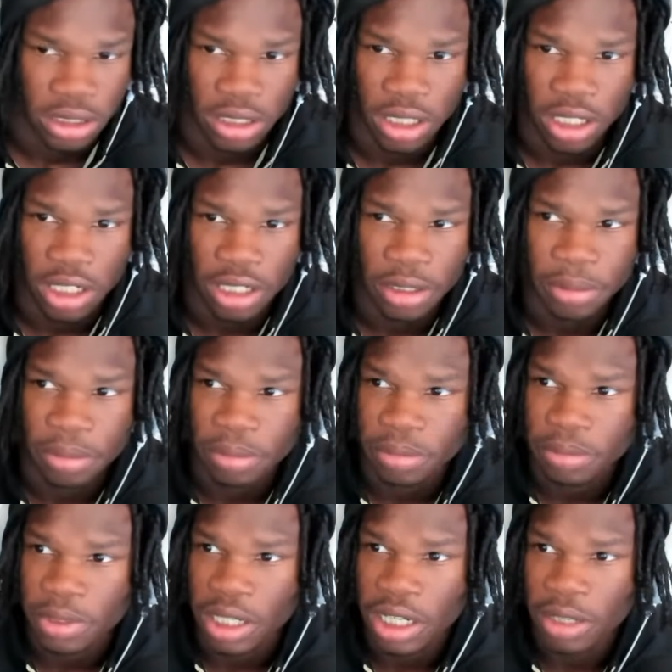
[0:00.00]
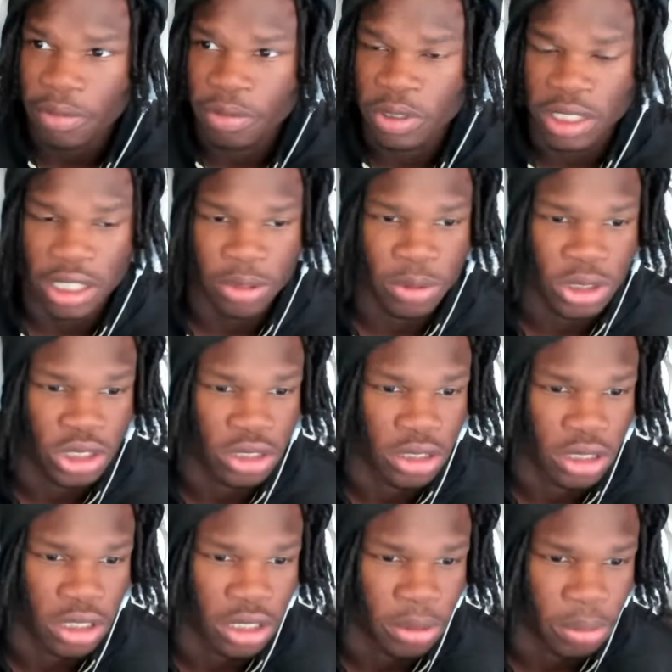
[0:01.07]
All right. I feel like we
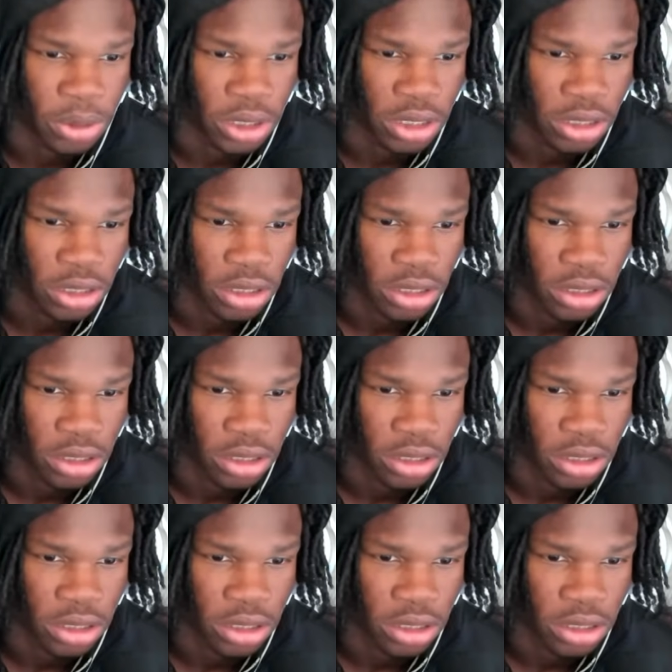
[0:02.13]
should pick